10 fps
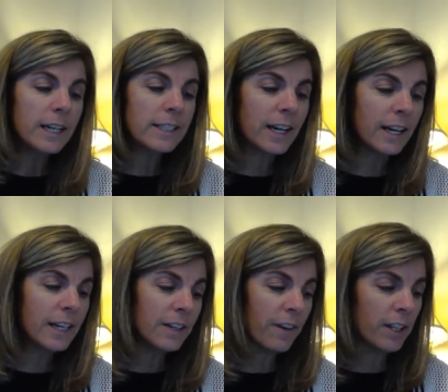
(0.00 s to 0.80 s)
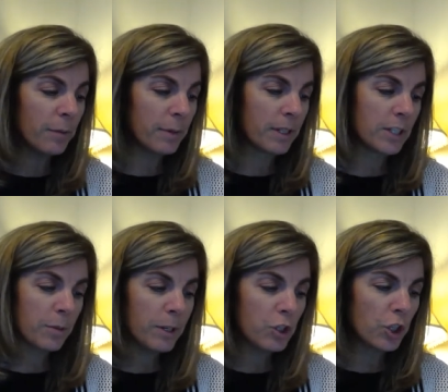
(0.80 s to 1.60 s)
exciting developments
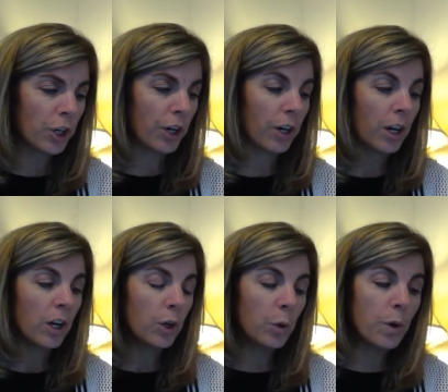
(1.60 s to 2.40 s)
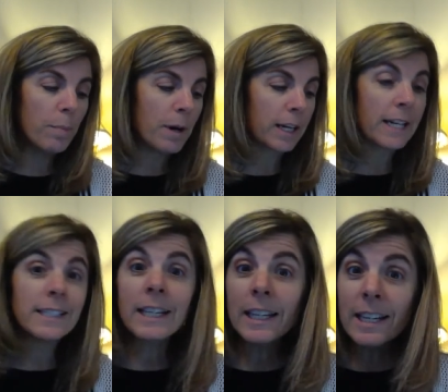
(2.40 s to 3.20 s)
to be sure. Who among
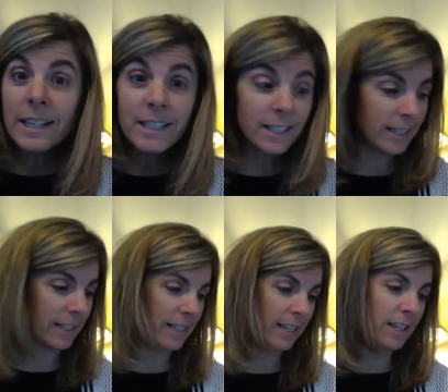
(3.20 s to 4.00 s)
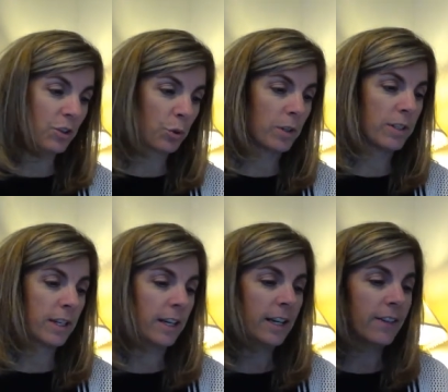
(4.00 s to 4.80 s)
us isn't
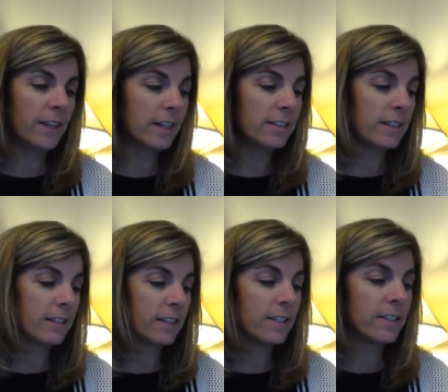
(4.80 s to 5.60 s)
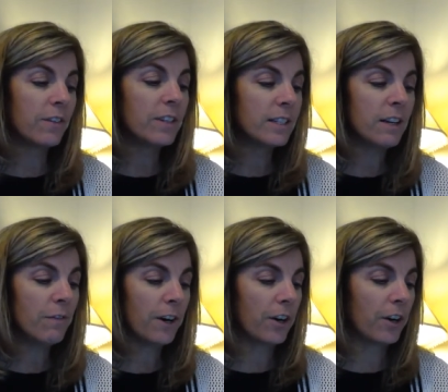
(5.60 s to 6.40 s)
interested in the existence of the
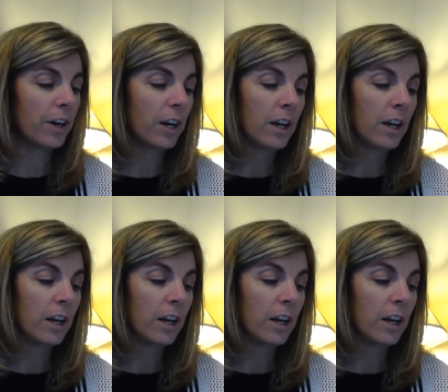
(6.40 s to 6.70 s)
seafarer?